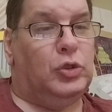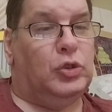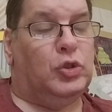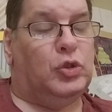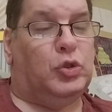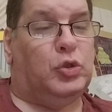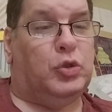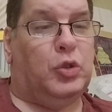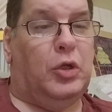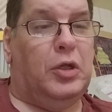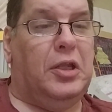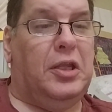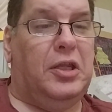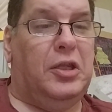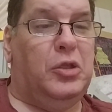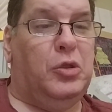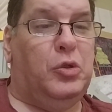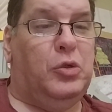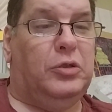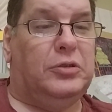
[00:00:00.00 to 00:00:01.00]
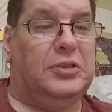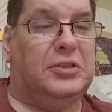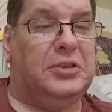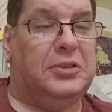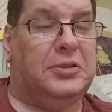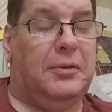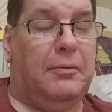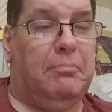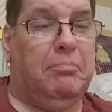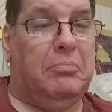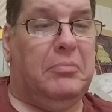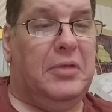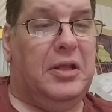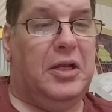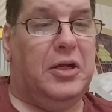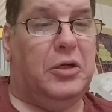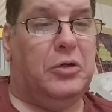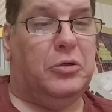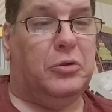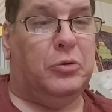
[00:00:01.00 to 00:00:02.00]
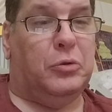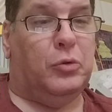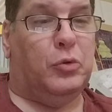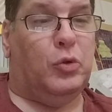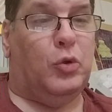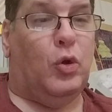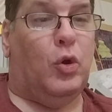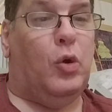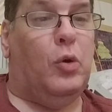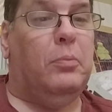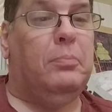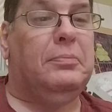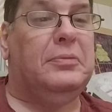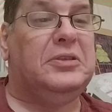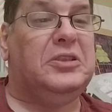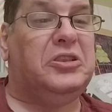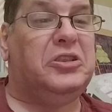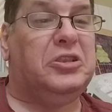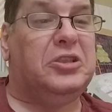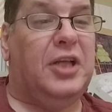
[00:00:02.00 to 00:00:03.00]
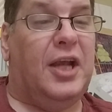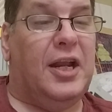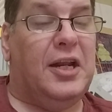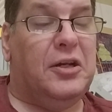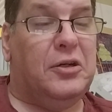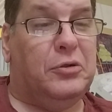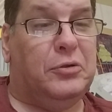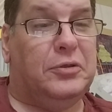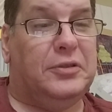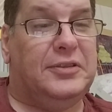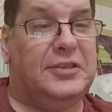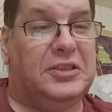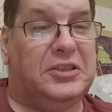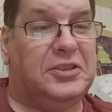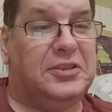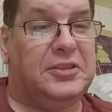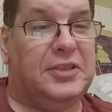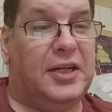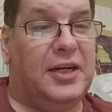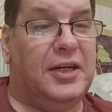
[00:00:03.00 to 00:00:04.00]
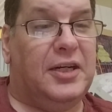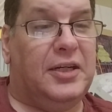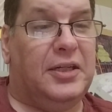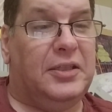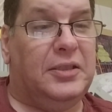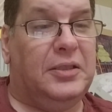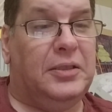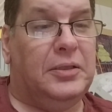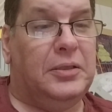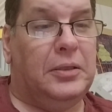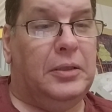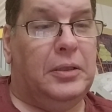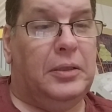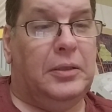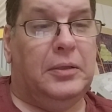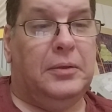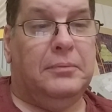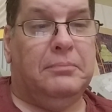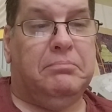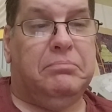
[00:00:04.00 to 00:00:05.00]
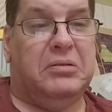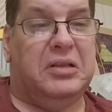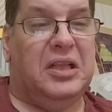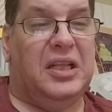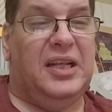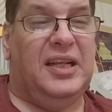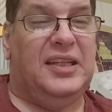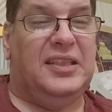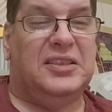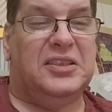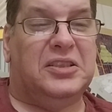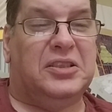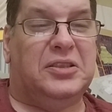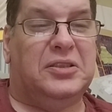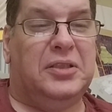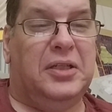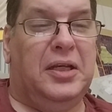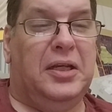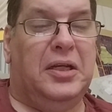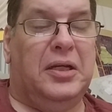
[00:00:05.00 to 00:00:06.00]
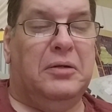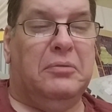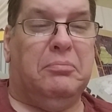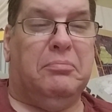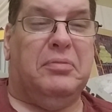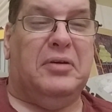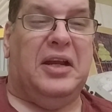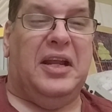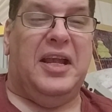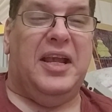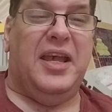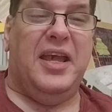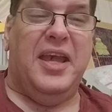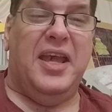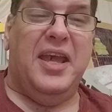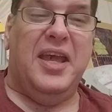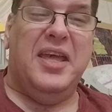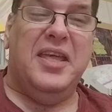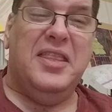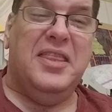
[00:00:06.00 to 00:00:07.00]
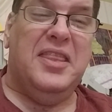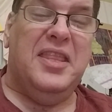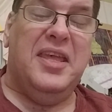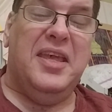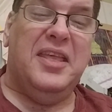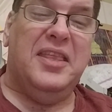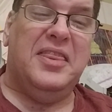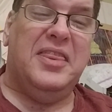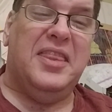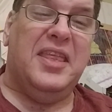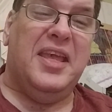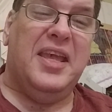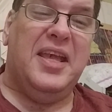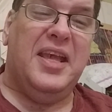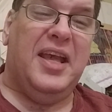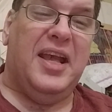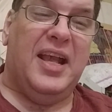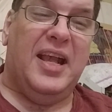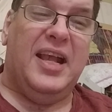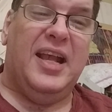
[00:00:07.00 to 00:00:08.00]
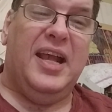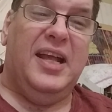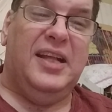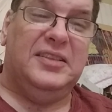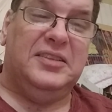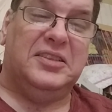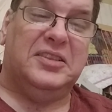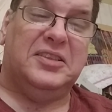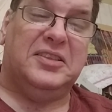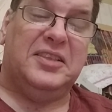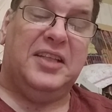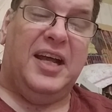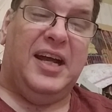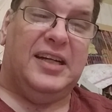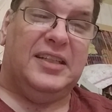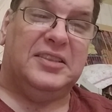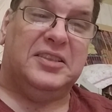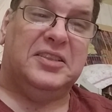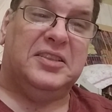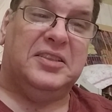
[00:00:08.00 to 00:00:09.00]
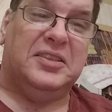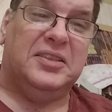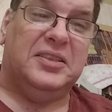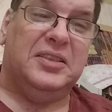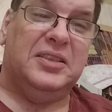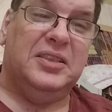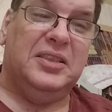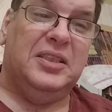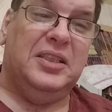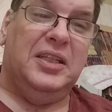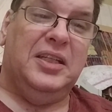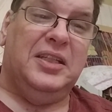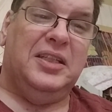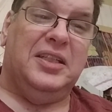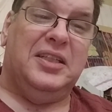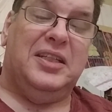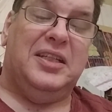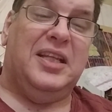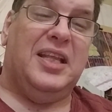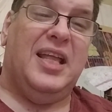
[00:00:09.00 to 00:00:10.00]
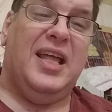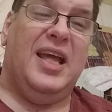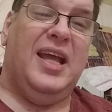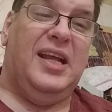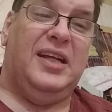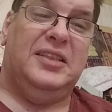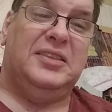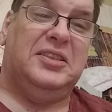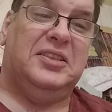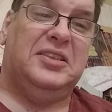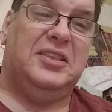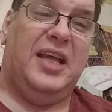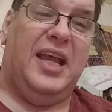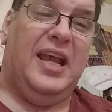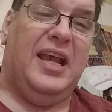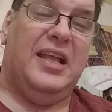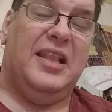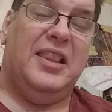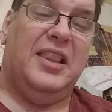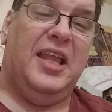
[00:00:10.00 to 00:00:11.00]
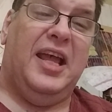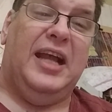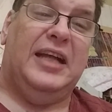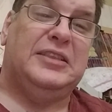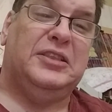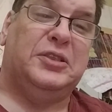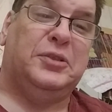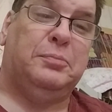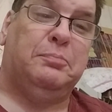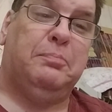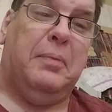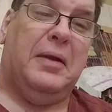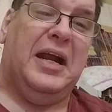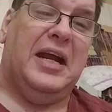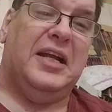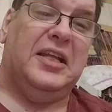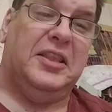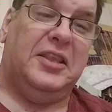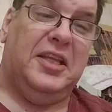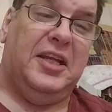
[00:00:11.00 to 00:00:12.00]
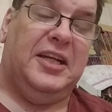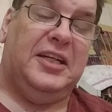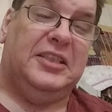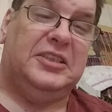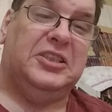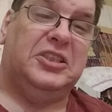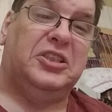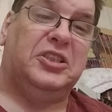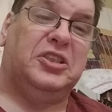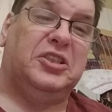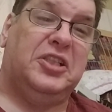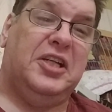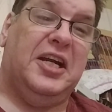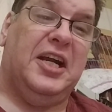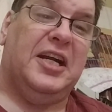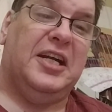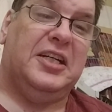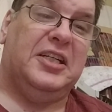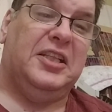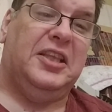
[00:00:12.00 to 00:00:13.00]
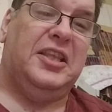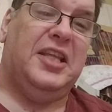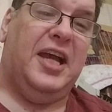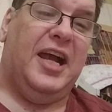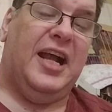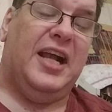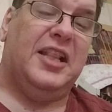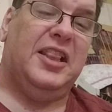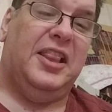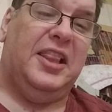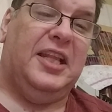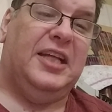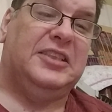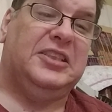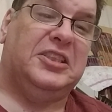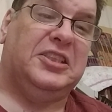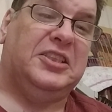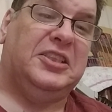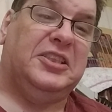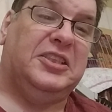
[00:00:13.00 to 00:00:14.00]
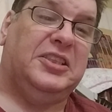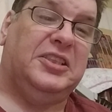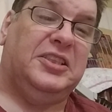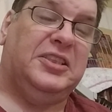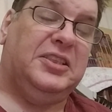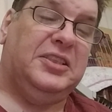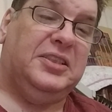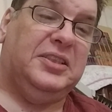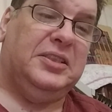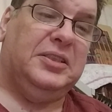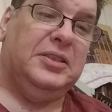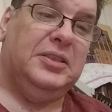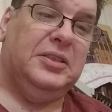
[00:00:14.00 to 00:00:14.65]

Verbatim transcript: So you know something, Roman General, sir? Please bring anything against us. And I say like Spartacus Kirk Douglas.